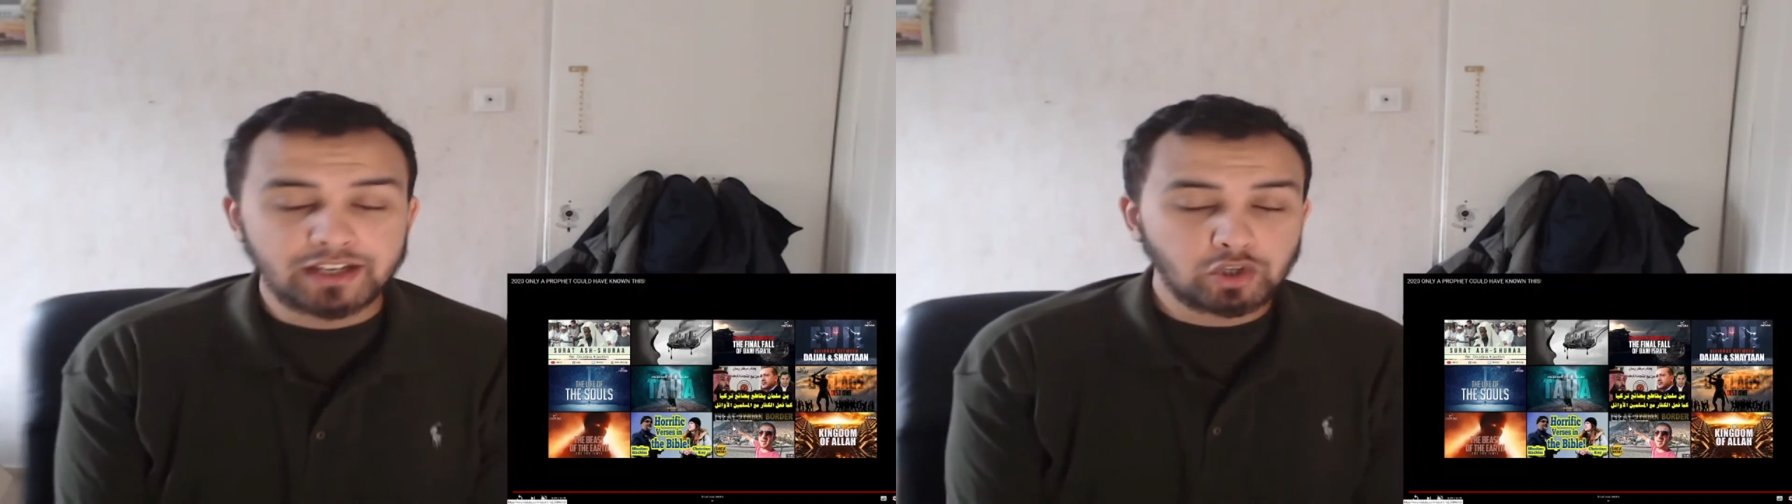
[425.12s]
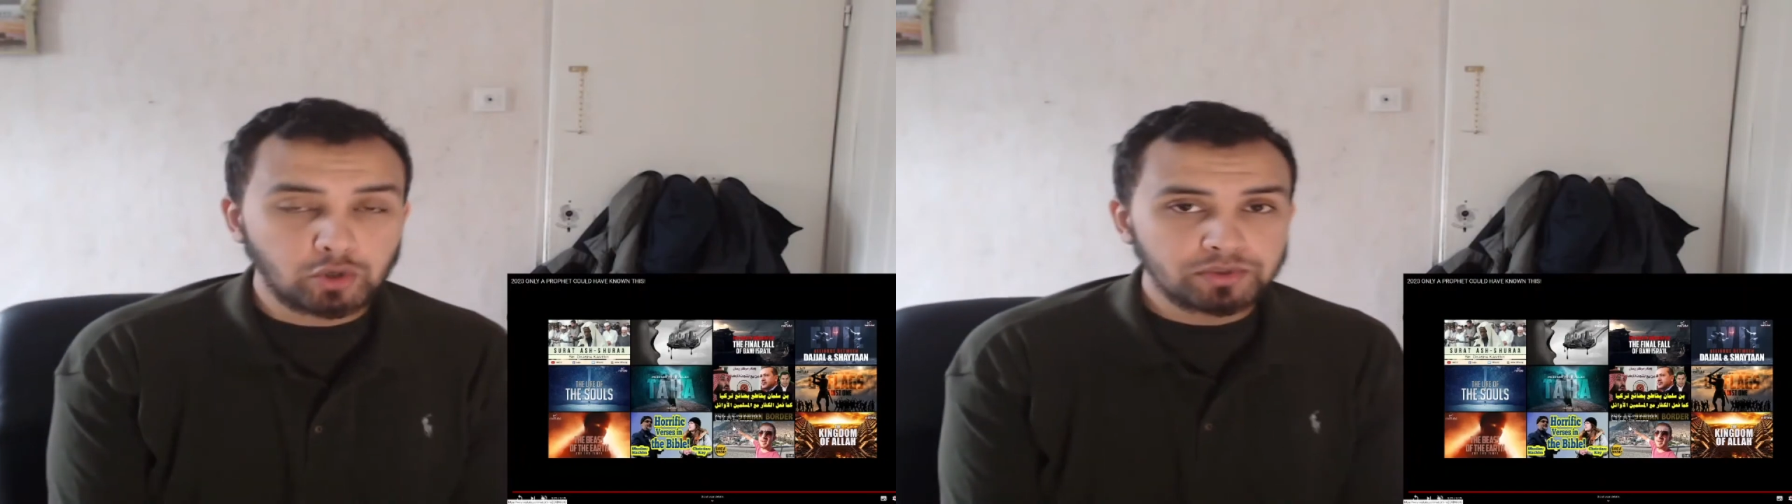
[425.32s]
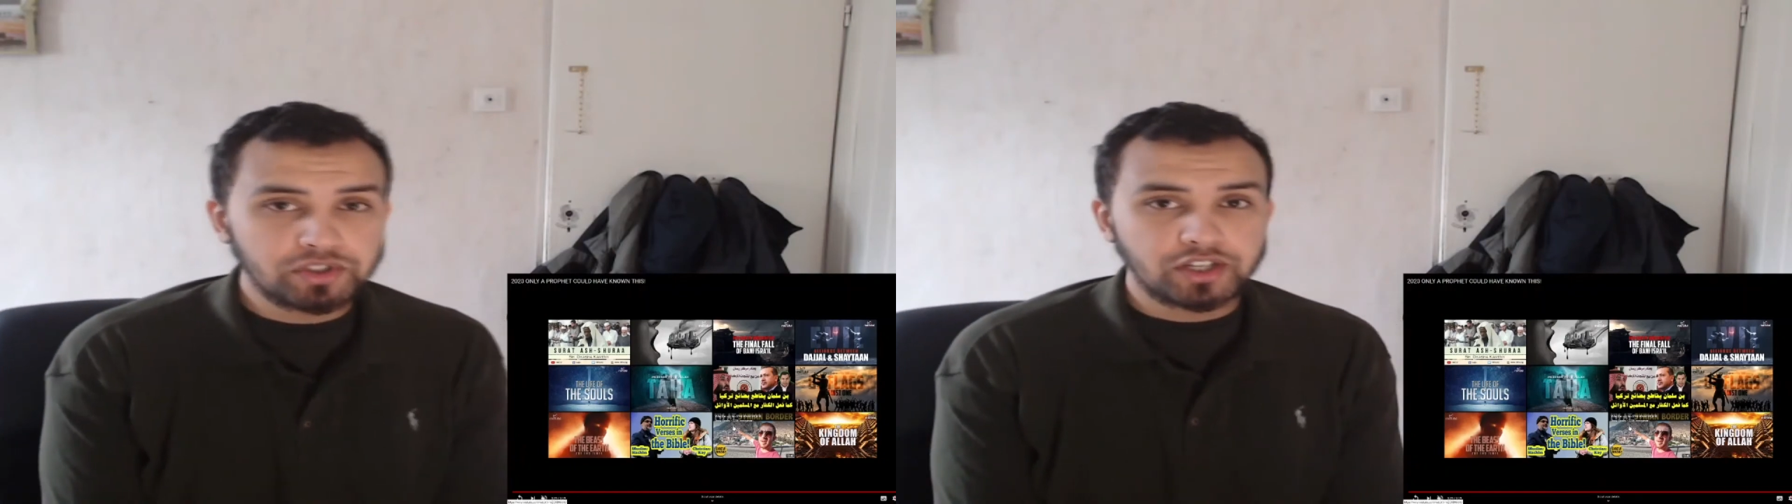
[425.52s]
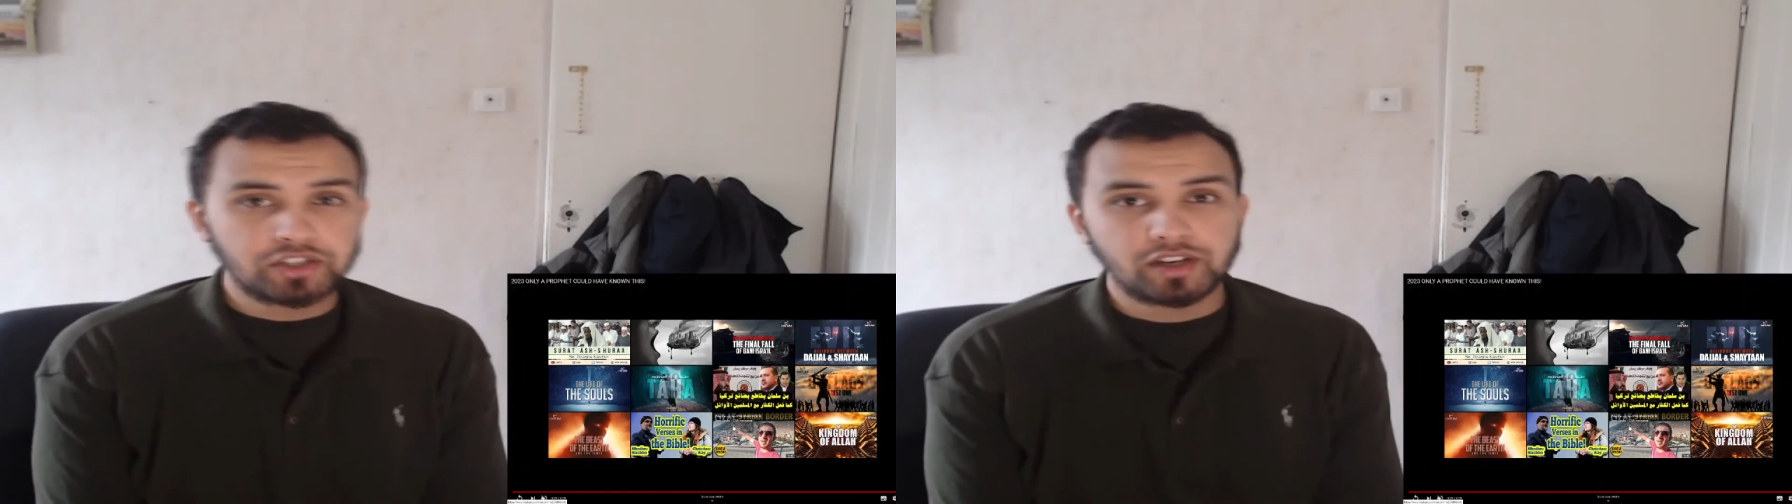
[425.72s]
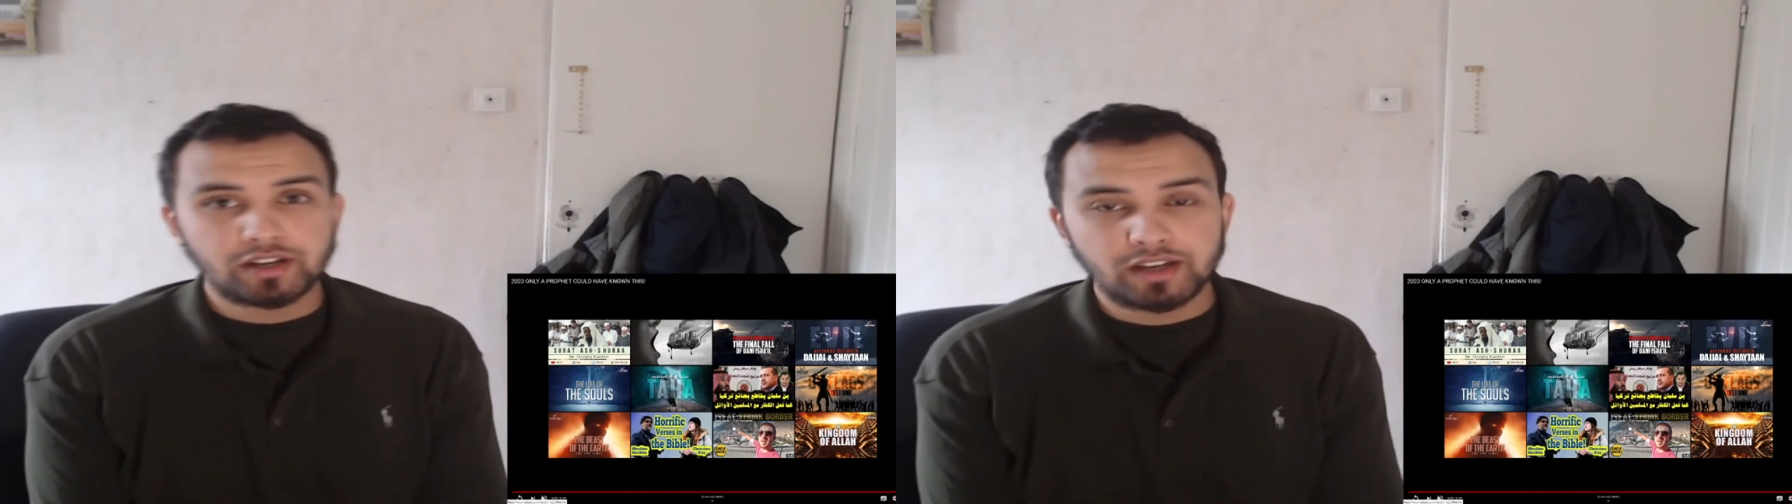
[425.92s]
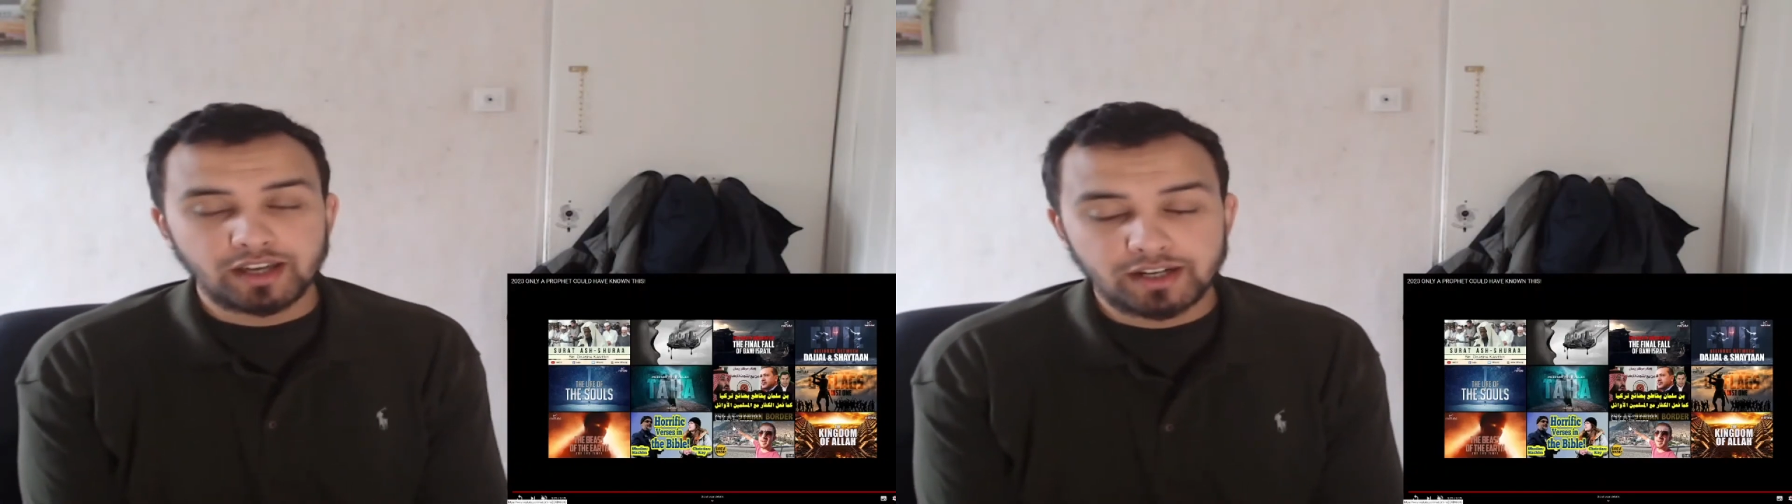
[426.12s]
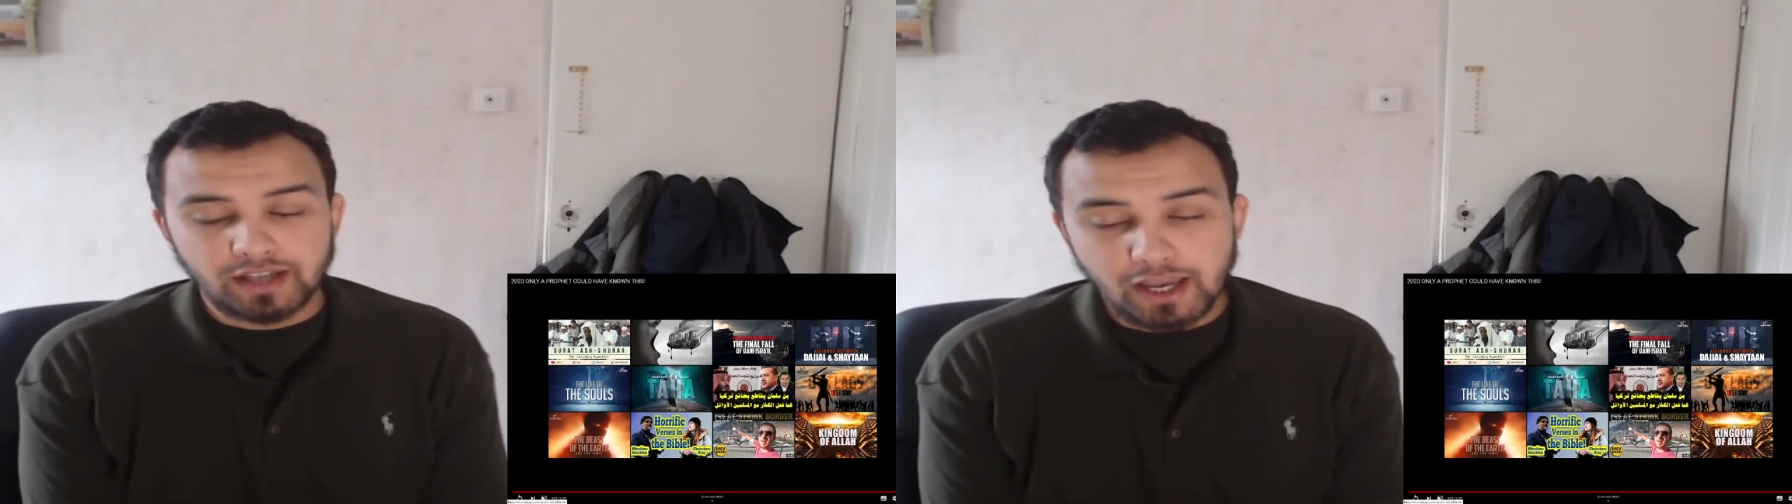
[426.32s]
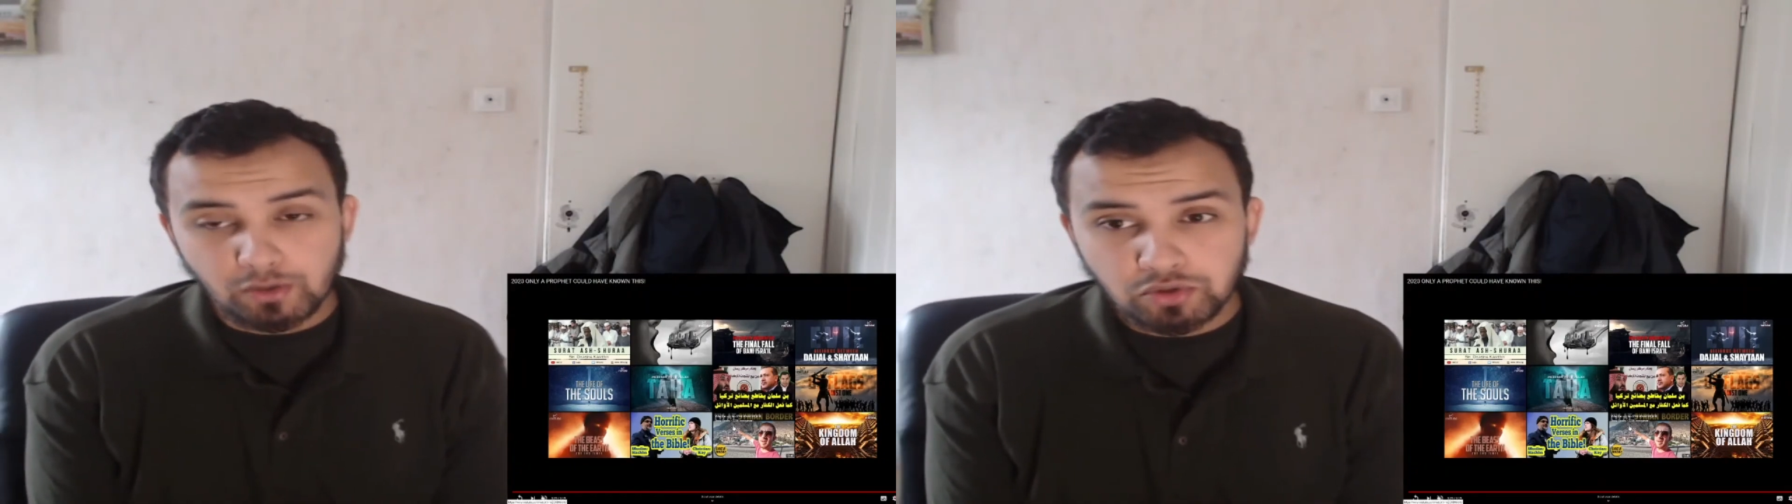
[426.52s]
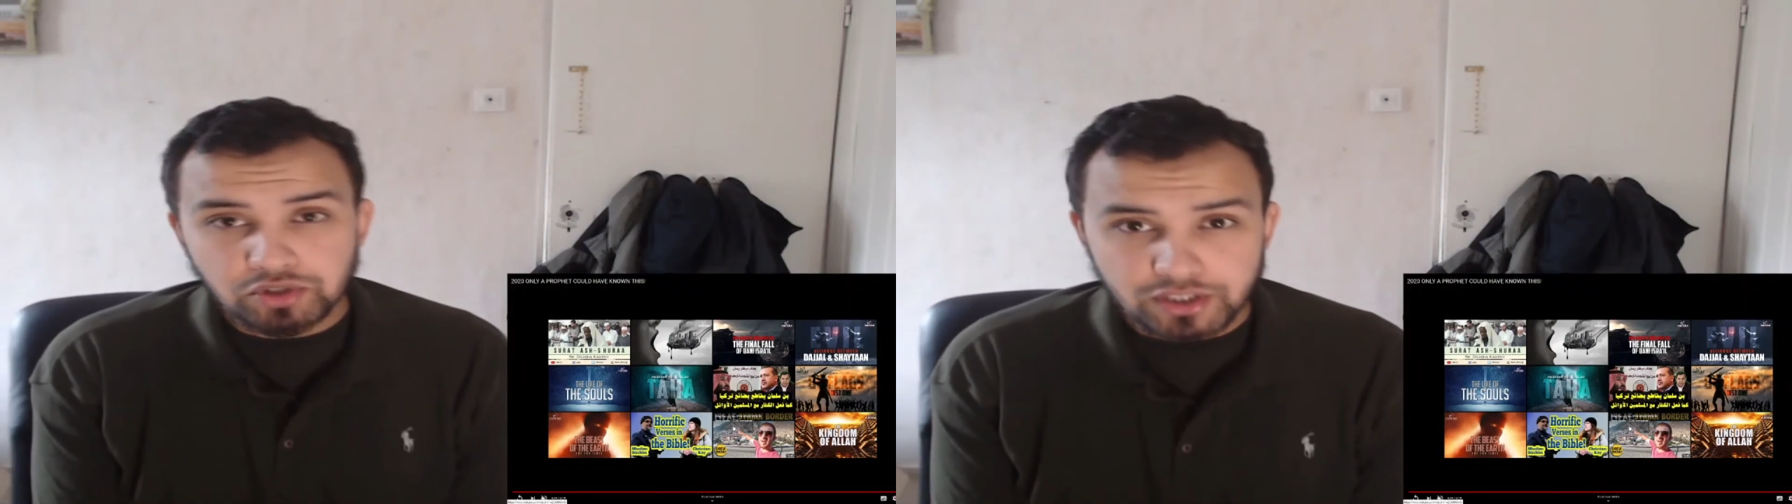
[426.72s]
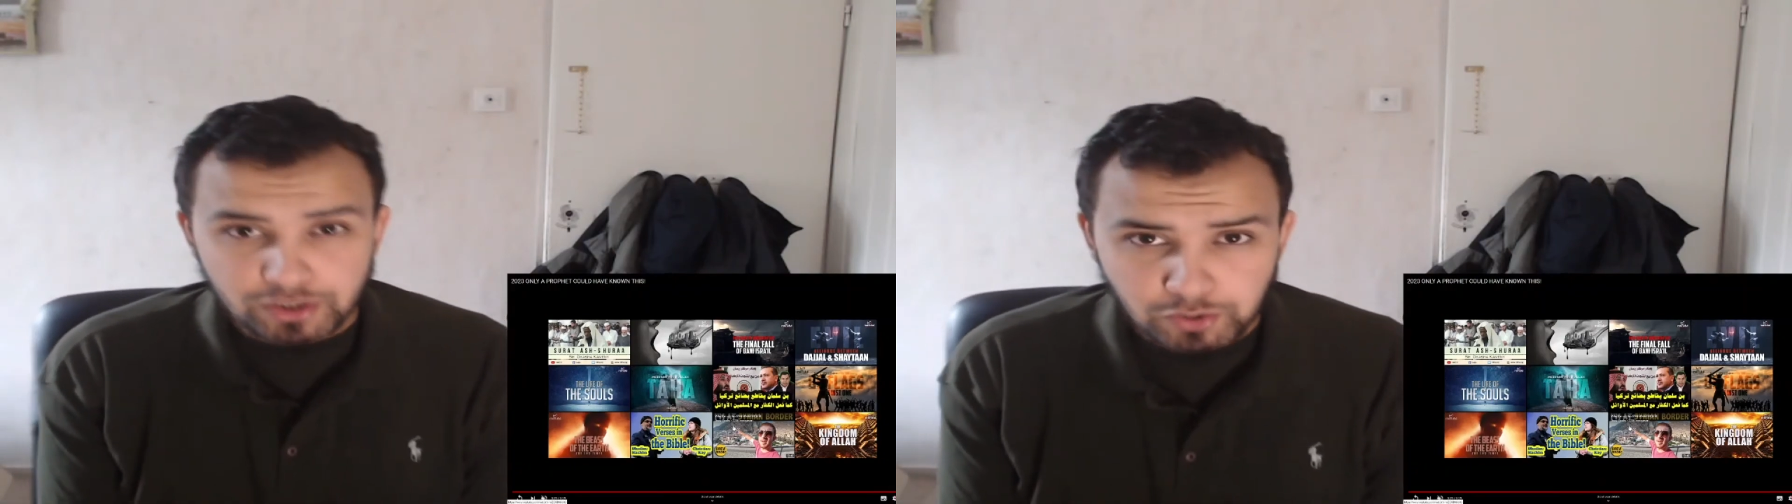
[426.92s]
comment section, and I will
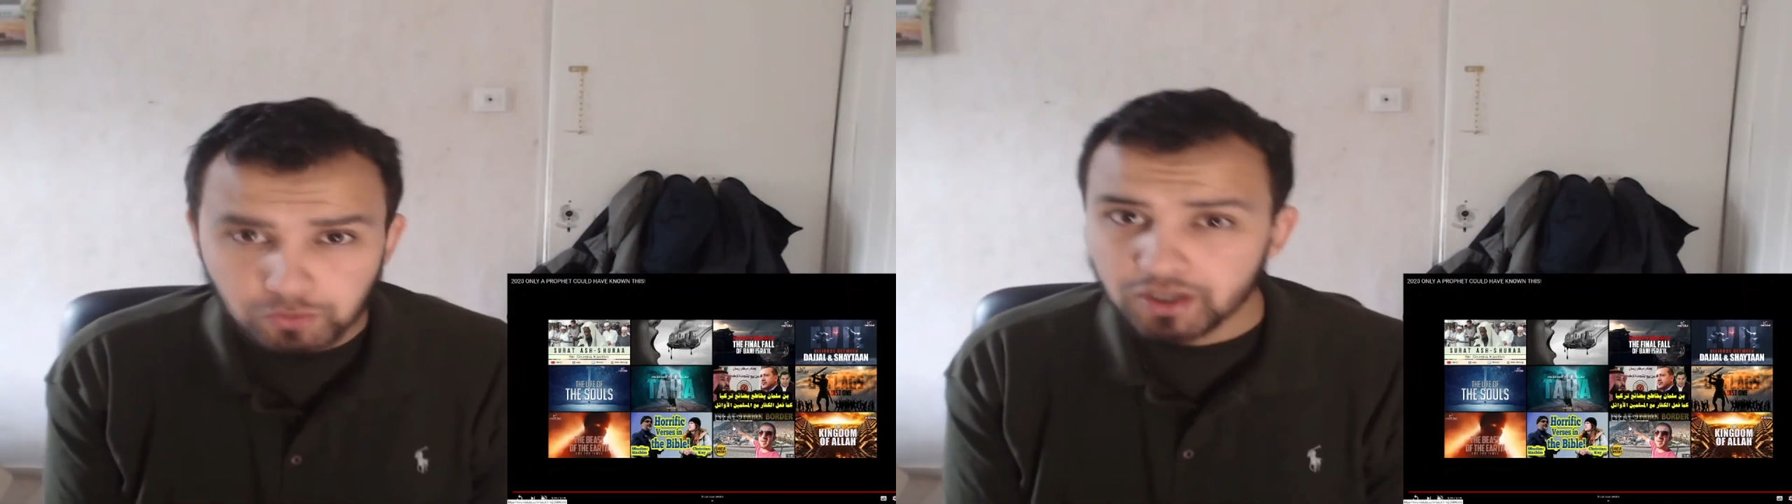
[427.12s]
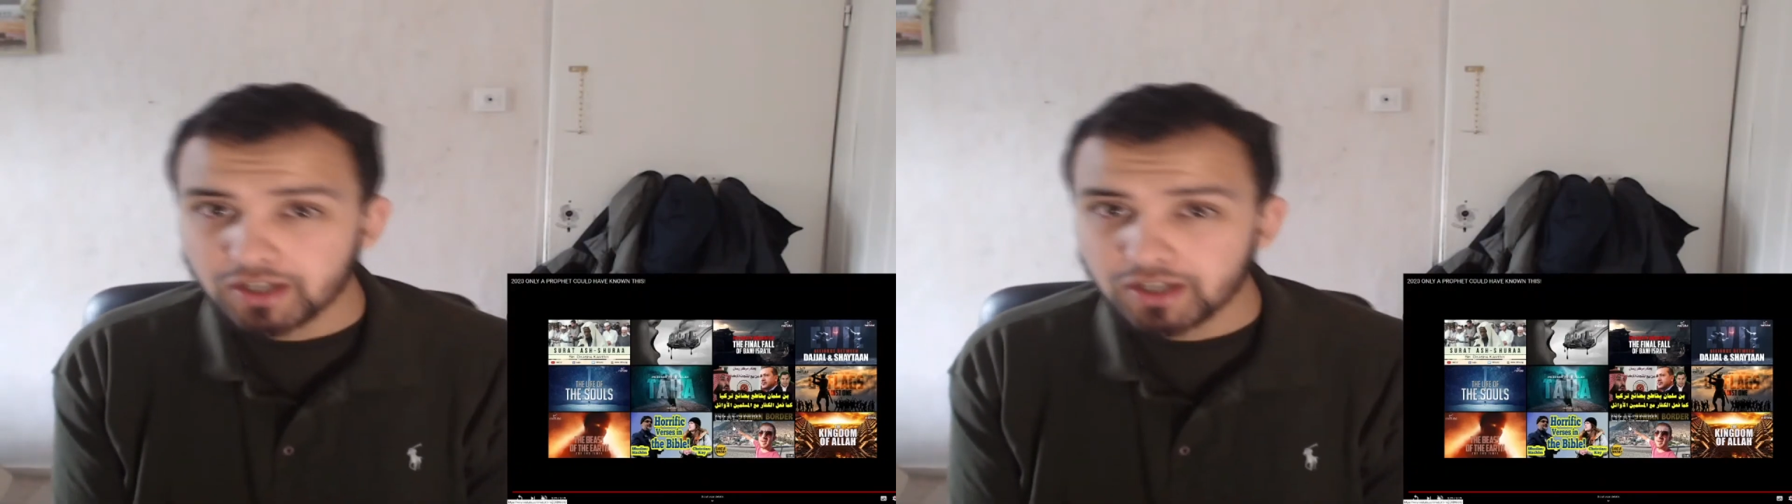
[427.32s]
see you